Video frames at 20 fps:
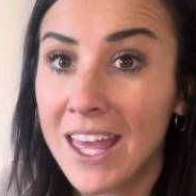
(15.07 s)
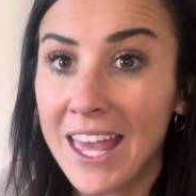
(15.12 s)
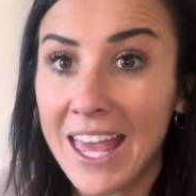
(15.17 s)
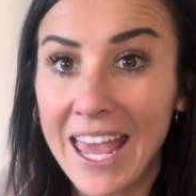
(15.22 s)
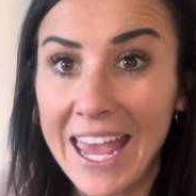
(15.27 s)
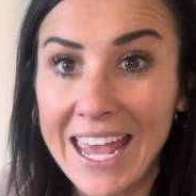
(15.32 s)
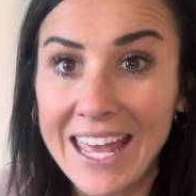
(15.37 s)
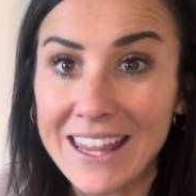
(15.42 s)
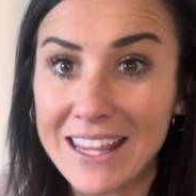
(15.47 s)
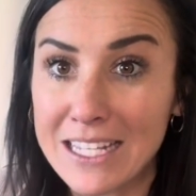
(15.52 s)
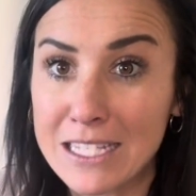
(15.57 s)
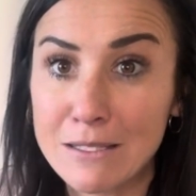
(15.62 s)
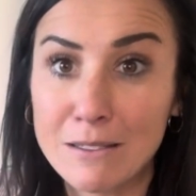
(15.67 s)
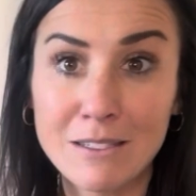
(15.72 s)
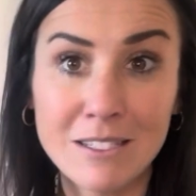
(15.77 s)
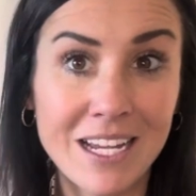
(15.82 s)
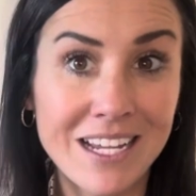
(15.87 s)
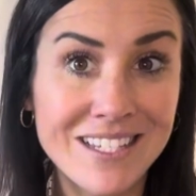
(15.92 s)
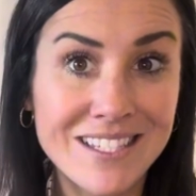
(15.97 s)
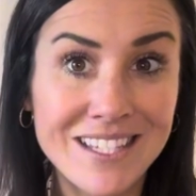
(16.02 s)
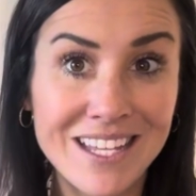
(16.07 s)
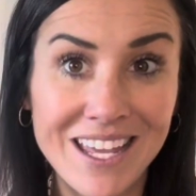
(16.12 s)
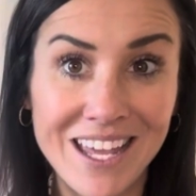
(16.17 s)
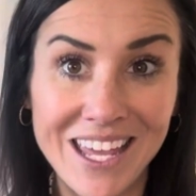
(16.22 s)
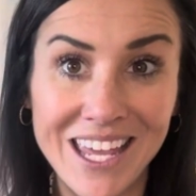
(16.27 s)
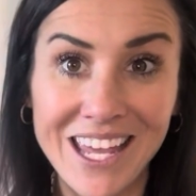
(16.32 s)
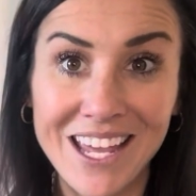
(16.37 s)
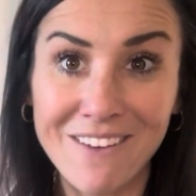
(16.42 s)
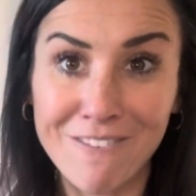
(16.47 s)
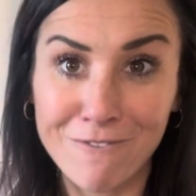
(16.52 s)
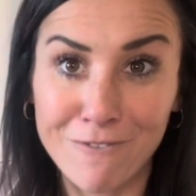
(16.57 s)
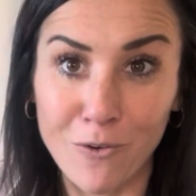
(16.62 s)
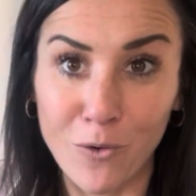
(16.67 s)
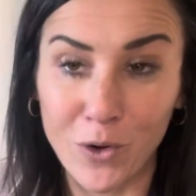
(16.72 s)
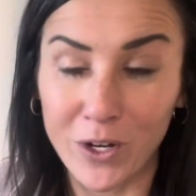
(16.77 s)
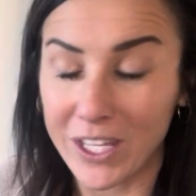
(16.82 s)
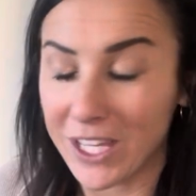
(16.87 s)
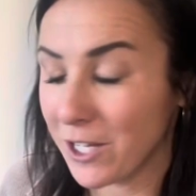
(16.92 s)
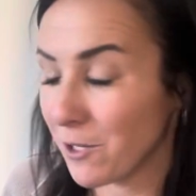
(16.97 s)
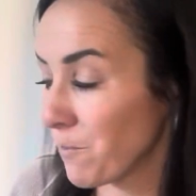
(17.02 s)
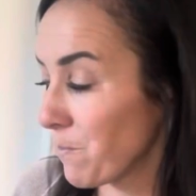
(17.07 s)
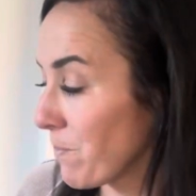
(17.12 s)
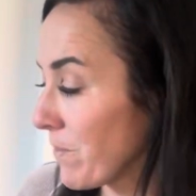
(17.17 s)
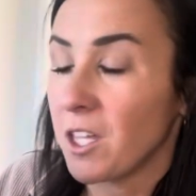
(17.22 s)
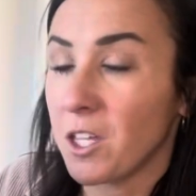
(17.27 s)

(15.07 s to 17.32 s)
and this does it for you.